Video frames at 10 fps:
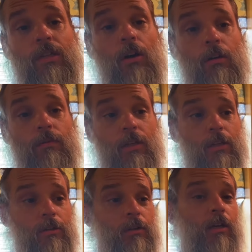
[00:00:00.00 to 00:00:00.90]
ER
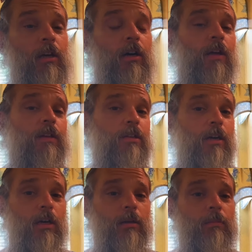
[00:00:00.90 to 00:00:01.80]
video. Uh, this
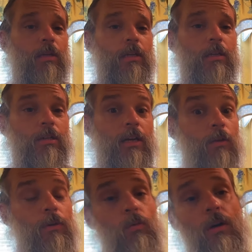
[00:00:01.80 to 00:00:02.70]
time it's
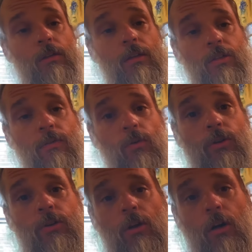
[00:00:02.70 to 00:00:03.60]
health and wellness
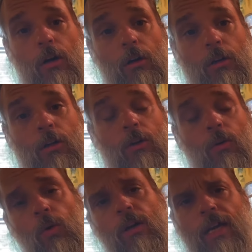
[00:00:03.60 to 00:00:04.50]
for your dog
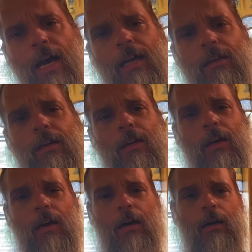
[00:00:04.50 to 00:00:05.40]
or cat.
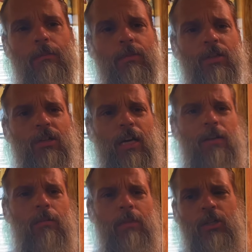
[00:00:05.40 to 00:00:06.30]
Uh, this is
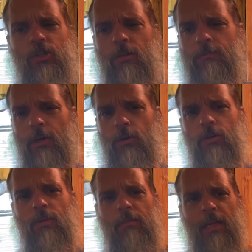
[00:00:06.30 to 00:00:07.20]
kind of a mixture of
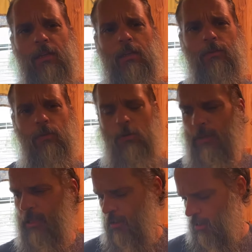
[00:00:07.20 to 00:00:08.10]
both, but mainly for
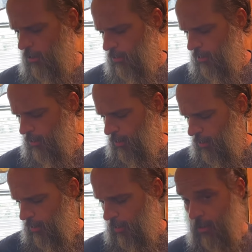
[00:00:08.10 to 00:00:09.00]
my dog.
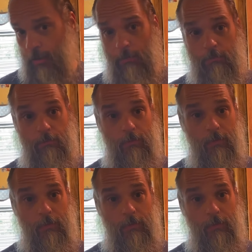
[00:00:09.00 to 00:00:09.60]
Um,